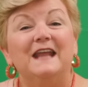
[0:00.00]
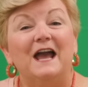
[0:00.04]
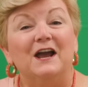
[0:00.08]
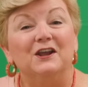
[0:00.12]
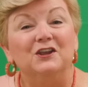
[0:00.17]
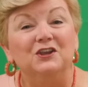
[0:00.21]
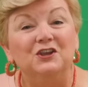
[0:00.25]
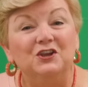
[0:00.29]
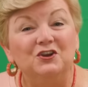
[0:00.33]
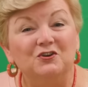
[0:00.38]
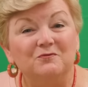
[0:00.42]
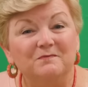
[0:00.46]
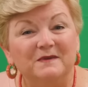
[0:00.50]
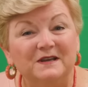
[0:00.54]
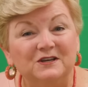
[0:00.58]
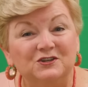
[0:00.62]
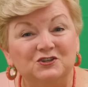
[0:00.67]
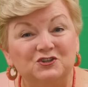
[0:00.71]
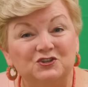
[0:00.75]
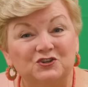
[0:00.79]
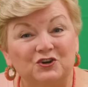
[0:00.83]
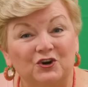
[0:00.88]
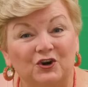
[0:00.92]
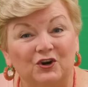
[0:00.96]
Now you be
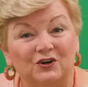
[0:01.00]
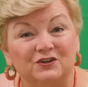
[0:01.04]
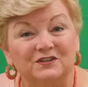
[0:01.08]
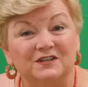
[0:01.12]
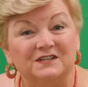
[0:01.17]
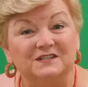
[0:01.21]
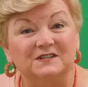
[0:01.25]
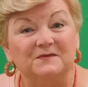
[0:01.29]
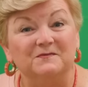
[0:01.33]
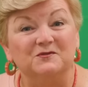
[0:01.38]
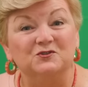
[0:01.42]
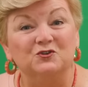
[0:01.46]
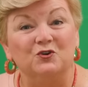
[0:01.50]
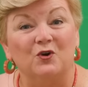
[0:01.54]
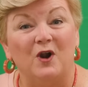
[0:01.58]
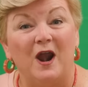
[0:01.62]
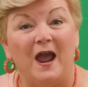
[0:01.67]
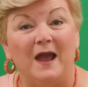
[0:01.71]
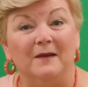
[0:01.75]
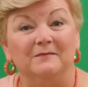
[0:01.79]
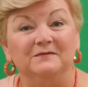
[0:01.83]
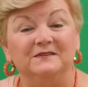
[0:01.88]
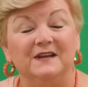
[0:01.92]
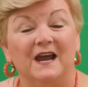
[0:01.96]
sure to
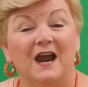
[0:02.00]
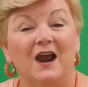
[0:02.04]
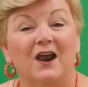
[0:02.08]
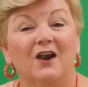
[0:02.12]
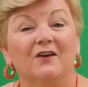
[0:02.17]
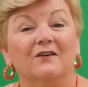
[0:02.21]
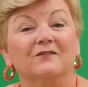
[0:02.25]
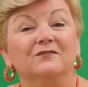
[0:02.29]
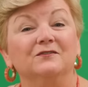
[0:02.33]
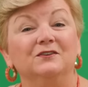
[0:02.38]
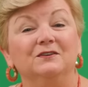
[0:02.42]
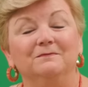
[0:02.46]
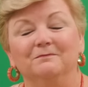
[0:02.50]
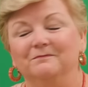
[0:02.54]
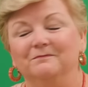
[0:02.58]
subscribe to our